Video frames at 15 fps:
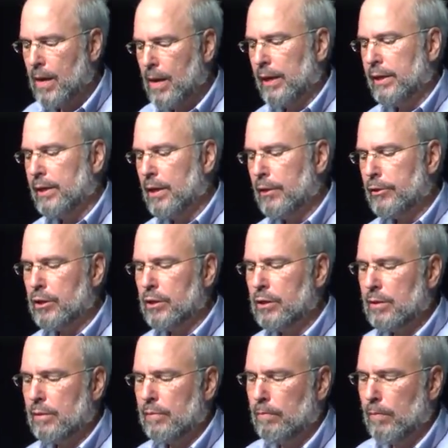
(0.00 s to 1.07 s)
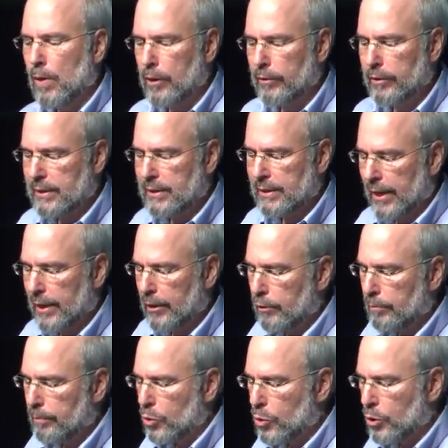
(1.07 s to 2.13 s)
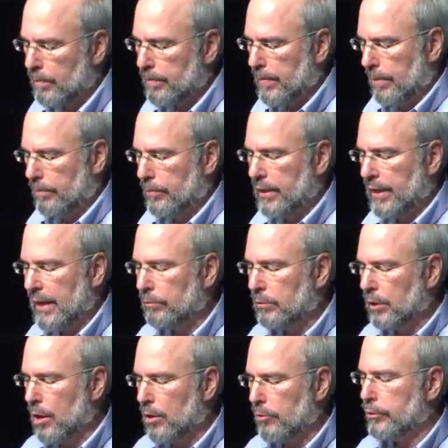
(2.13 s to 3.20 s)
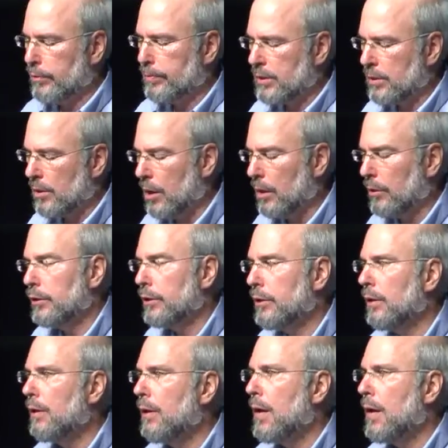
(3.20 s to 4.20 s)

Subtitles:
Another Margaret Sanger board member named Lothrop Stoddard